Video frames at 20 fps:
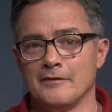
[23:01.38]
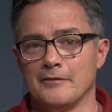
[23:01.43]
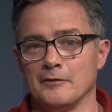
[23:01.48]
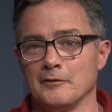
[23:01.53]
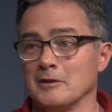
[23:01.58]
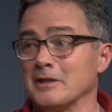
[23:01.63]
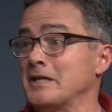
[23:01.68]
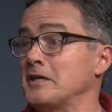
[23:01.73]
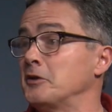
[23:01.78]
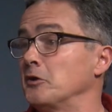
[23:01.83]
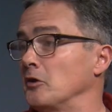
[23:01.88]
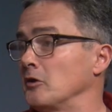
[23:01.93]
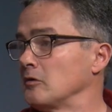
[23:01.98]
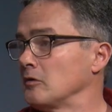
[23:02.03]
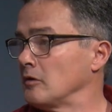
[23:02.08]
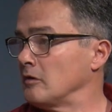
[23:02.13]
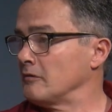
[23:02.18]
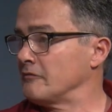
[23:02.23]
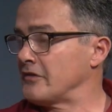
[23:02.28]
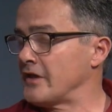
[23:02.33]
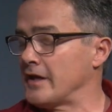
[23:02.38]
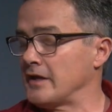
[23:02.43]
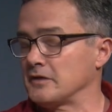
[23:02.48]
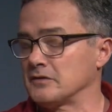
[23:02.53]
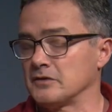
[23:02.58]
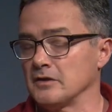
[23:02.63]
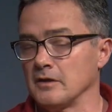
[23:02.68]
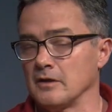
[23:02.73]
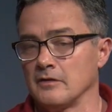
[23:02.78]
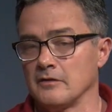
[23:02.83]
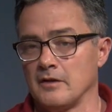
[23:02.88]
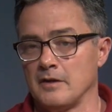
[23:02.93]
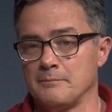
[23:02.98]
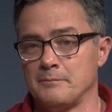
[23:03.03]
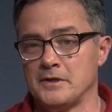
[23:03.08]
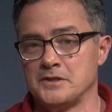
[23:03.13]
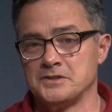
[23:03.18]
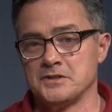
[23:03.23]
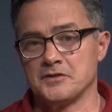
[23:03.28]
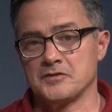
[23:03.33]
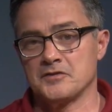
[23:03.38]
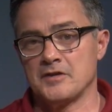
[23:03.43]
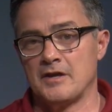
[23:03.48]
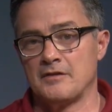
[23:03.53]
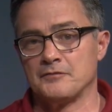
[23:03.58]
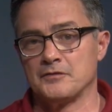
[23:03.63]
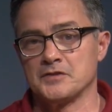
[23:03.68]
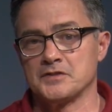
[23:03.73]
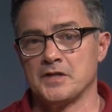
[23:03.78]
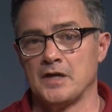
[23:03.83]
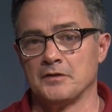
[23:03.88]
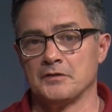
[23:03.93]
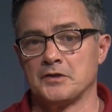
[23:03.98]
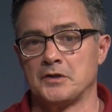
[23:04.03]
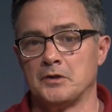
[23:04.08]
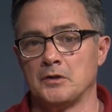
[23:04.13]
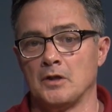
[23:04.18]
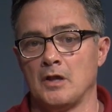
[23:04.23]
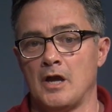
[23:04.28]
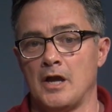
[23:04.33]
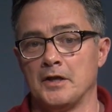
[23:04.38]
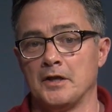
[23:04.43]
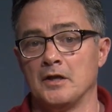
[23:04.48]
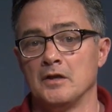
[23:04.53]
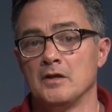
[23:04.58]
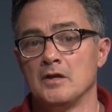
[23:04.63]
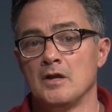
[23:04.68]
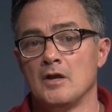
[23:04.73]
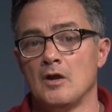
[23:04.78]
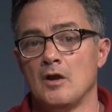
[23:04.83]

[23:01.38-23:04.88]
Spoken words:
leader of that pitching staff for South Carolina.